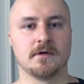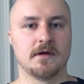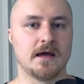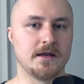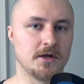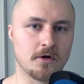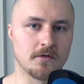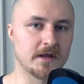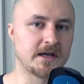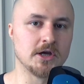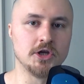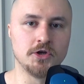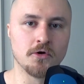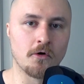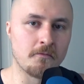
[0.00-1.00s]
and you know, like
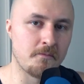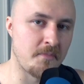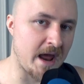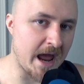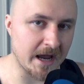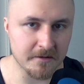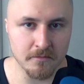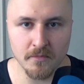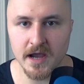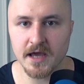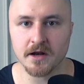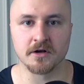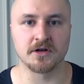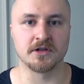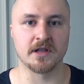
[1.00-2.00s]
your back made
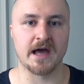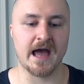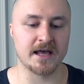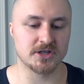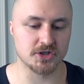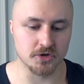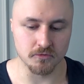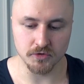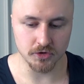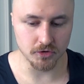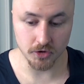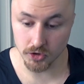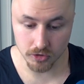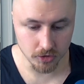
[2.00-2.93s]
of glass, so you